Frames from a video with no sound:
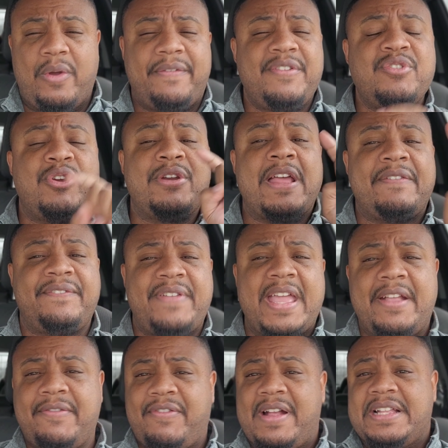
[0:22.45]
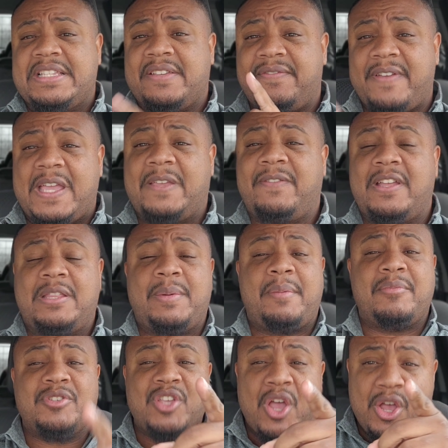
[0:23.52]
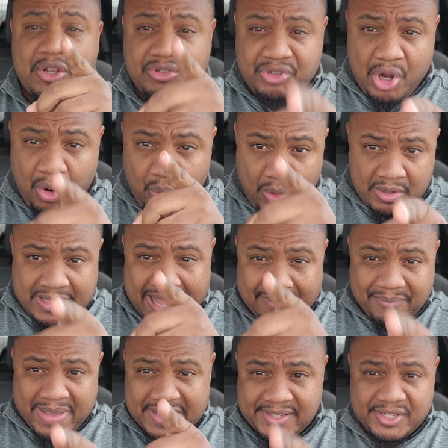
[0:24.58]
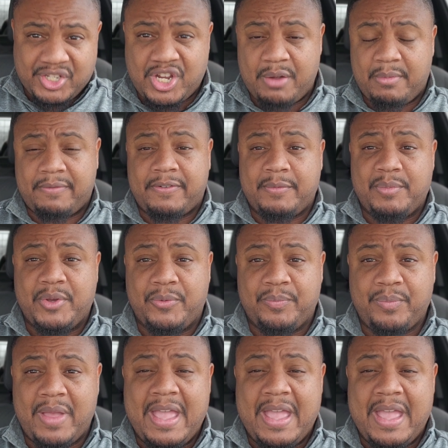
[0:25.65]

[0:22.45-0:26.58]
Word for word: If you know that fake friends and fake family members don't want that message coming from you.